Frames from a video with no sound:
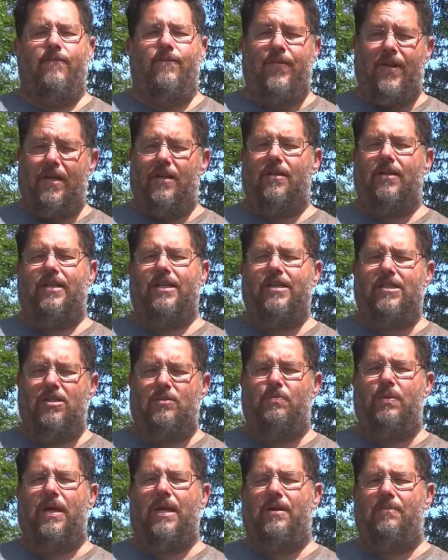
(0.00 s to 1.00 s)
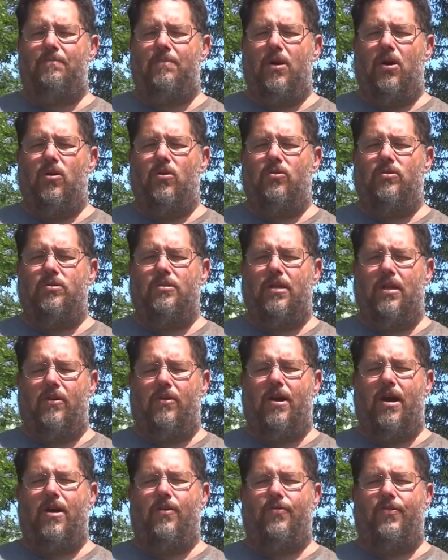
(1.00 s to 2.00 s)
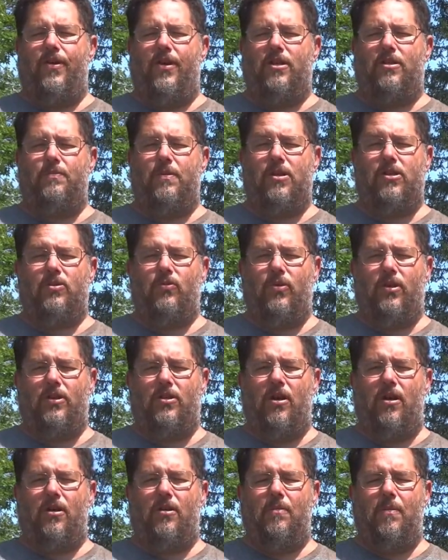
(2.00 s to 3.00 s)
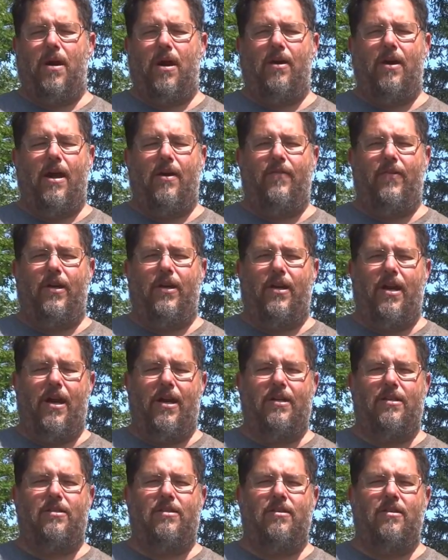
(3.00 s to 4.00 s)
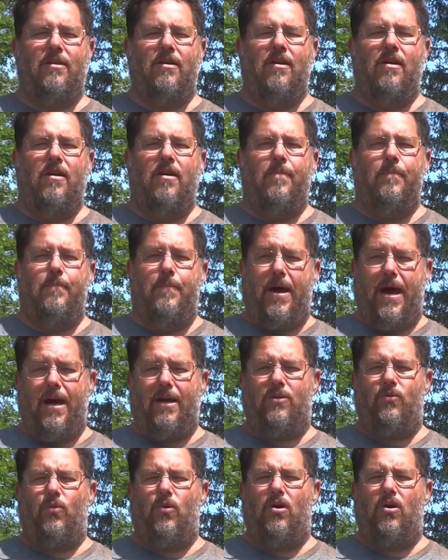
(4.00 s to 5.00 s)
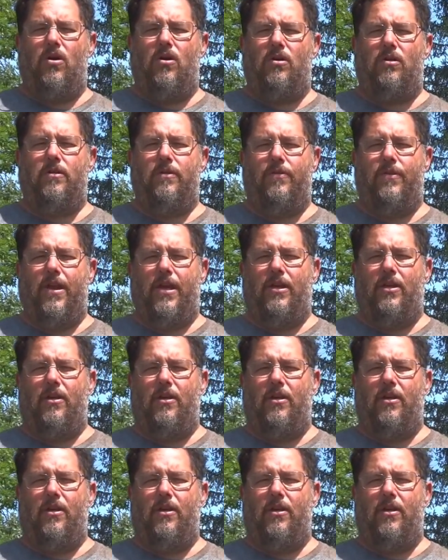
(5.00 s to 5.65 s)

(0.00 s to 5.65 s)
feeling speed bows that are out there, especially when you're talking about having a nice back wall,